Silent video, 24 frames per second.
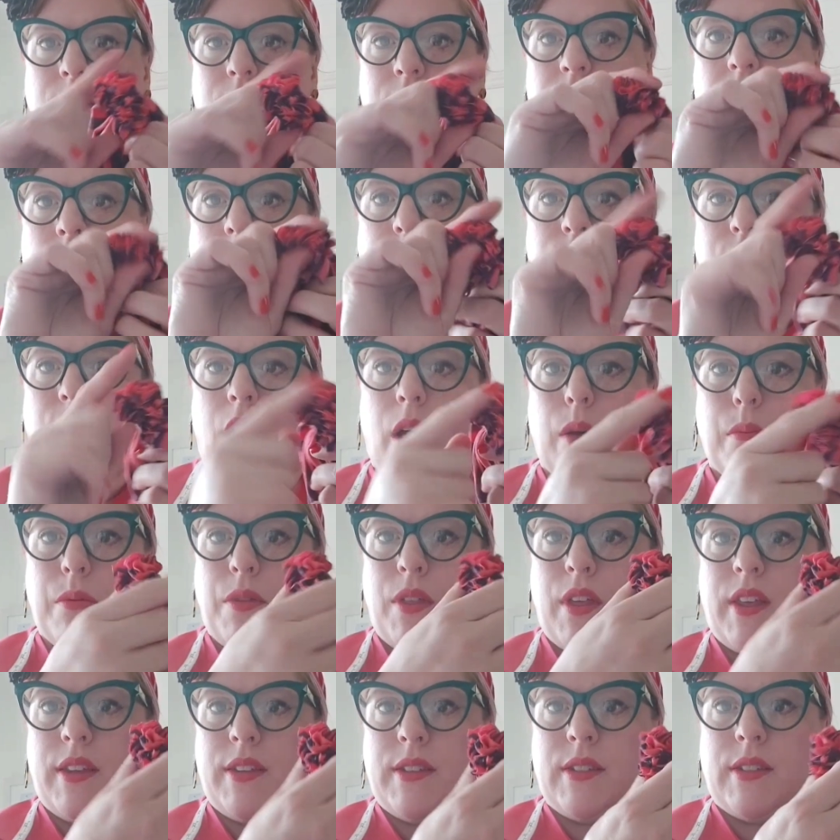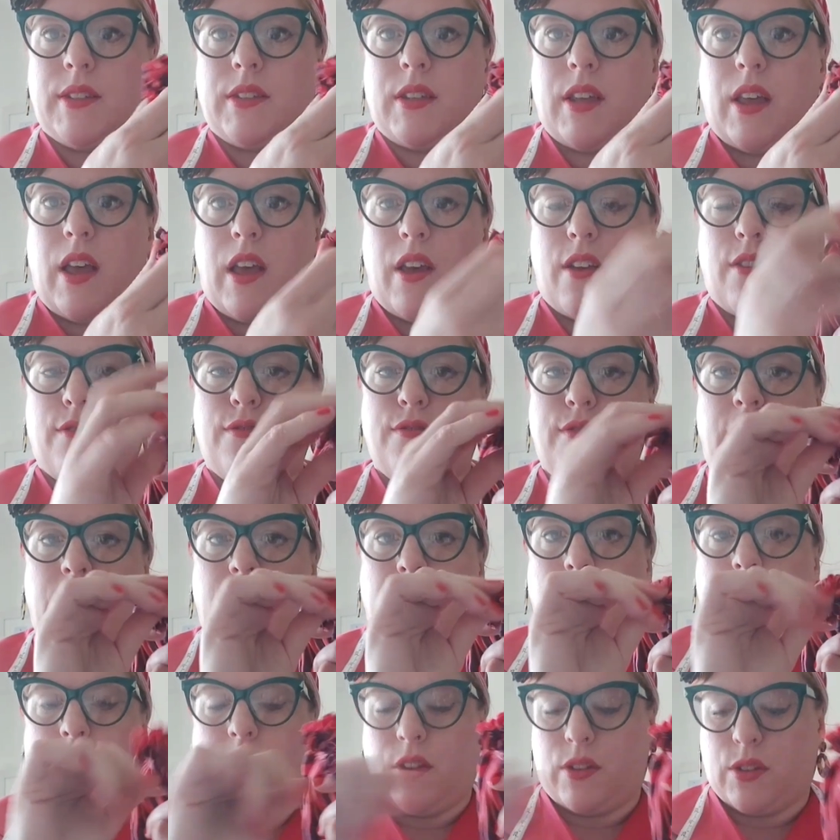cover up this
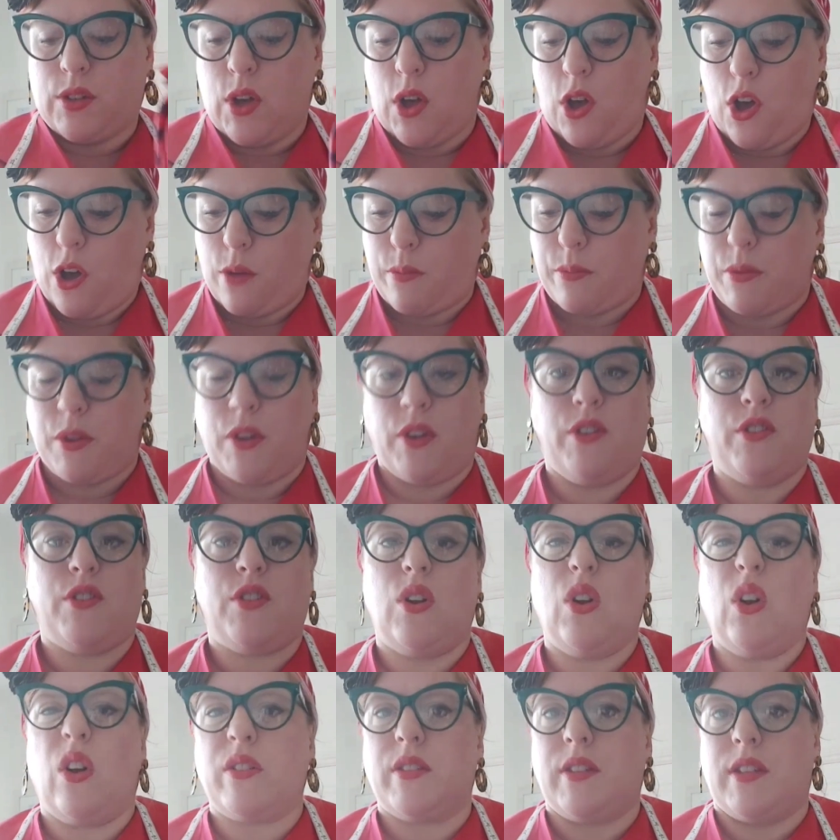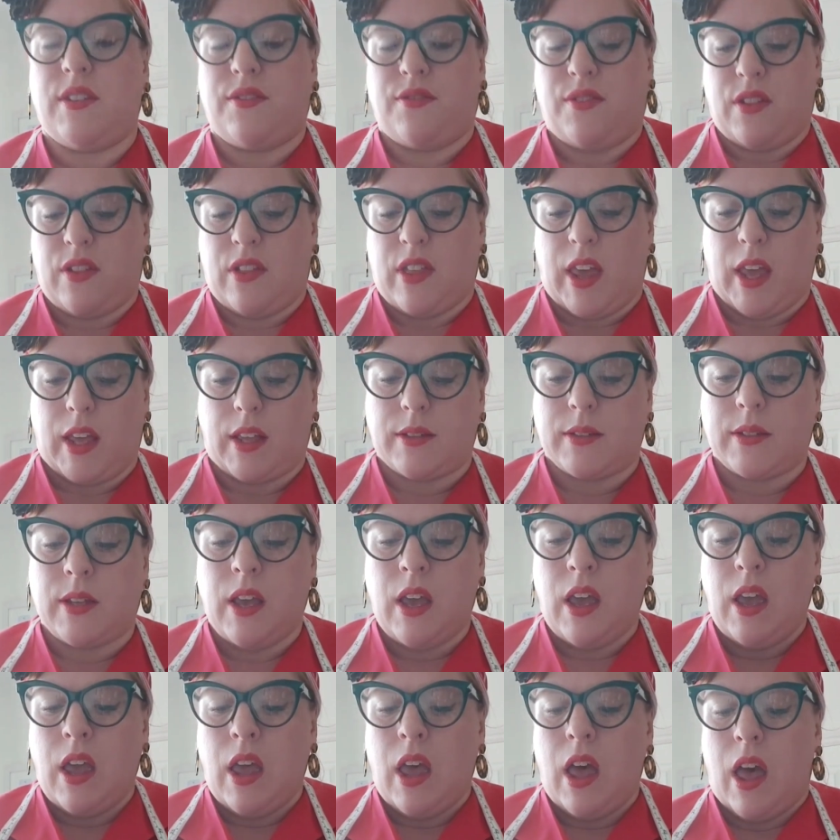frill at the top, you can do lots of different things.
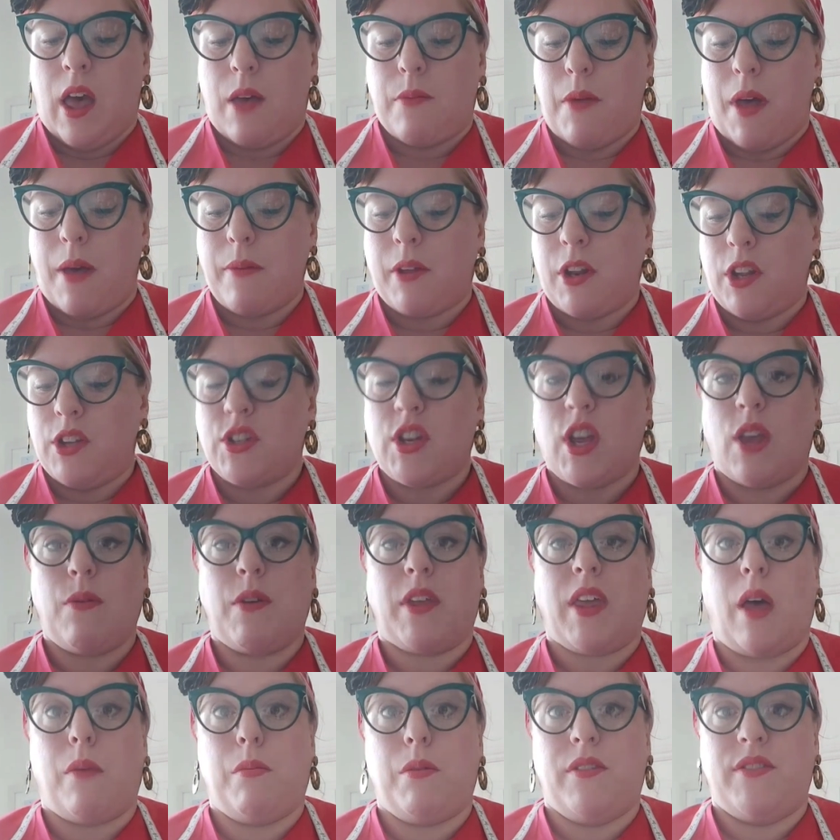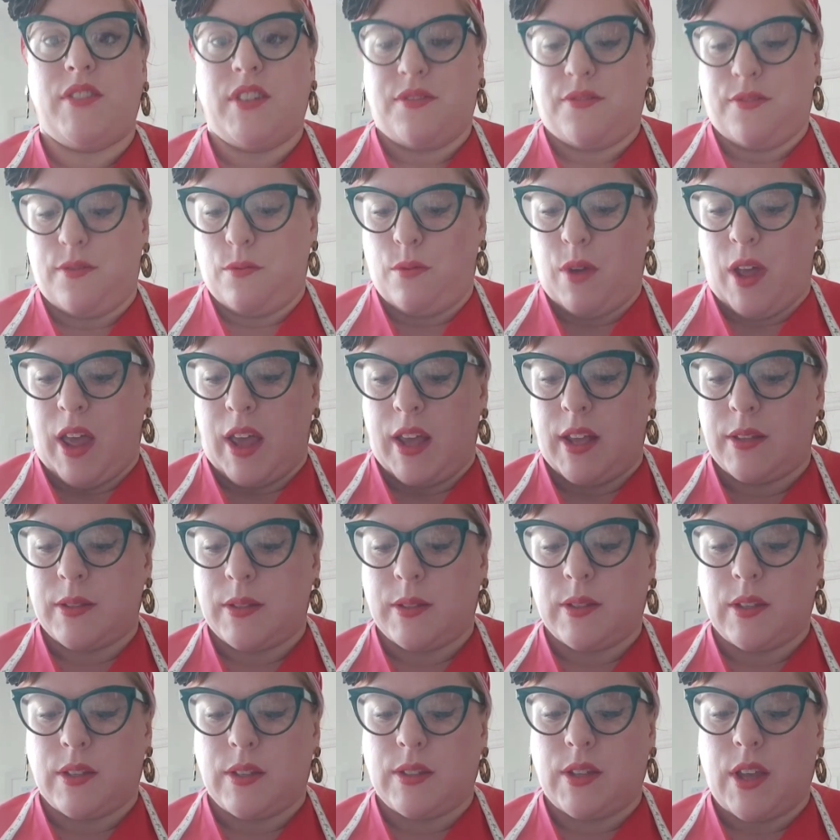I'm going to show you a couple of different
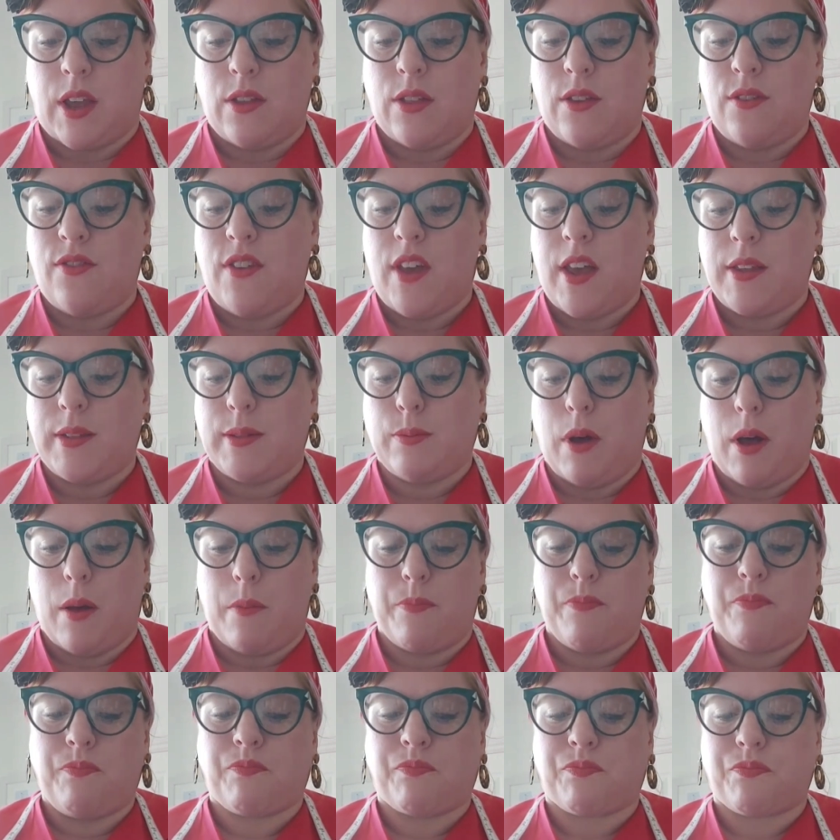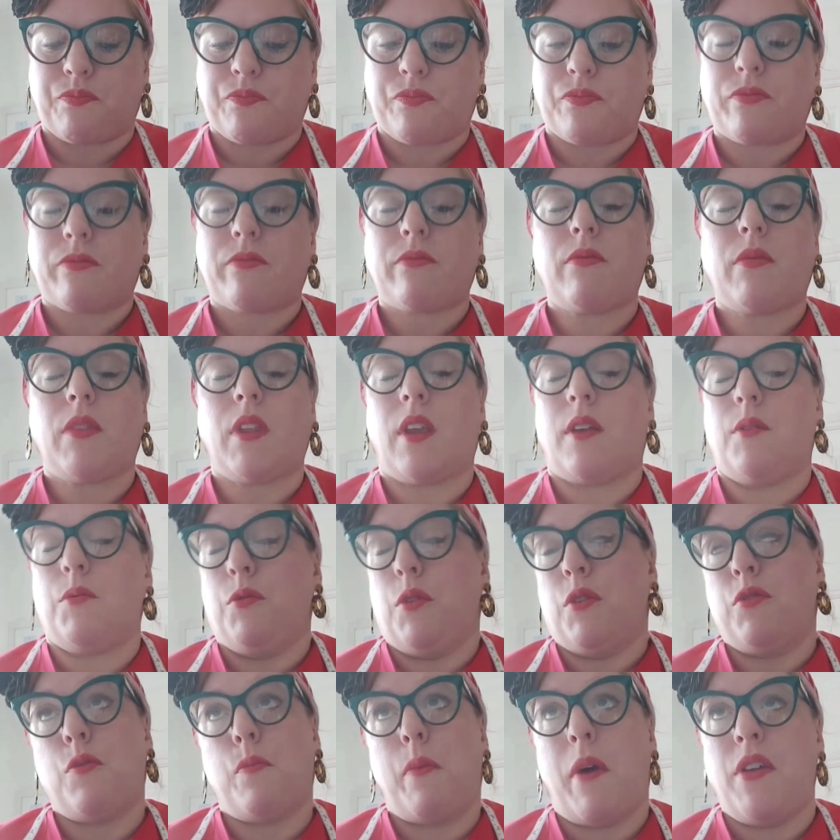ways. So the first one,
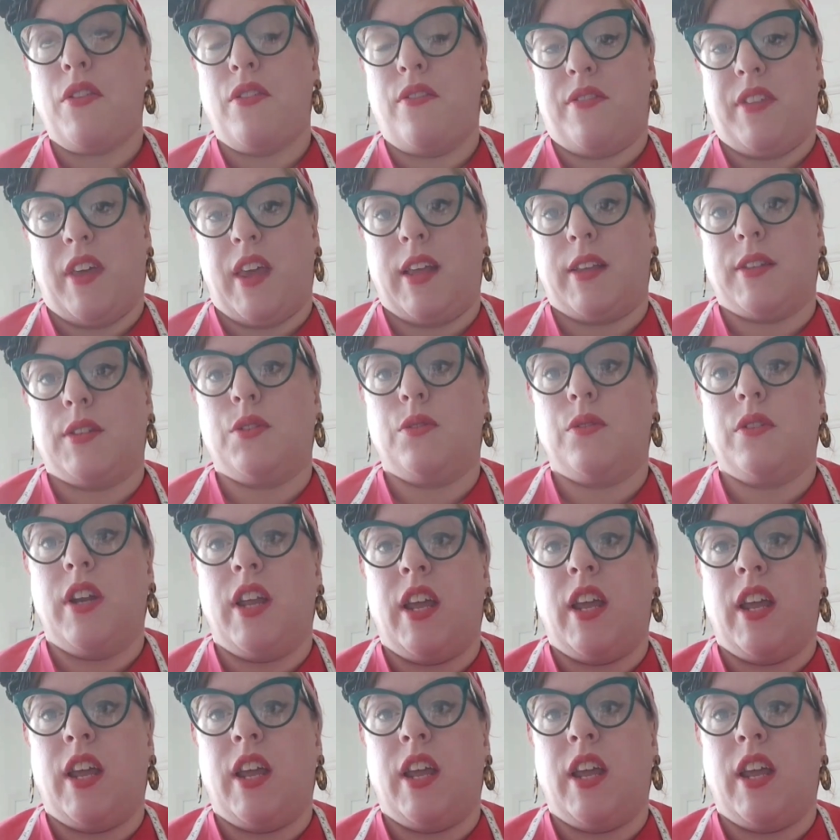well, for both of these, you'll